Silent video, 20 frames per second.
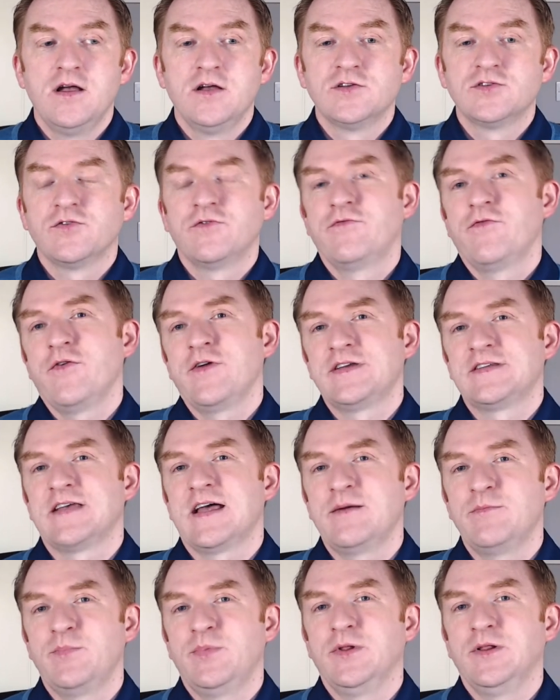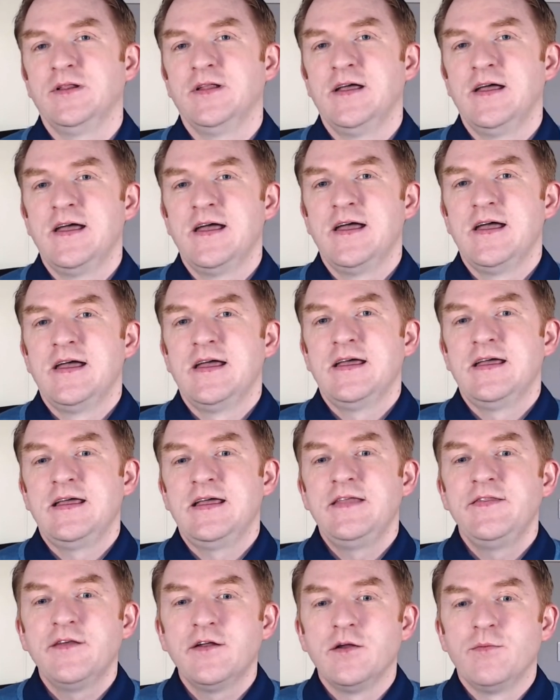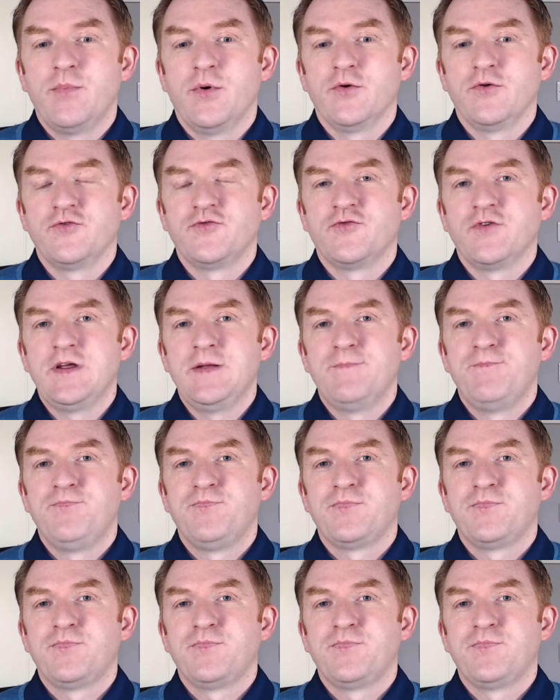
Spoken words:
So for example, in the laboratory,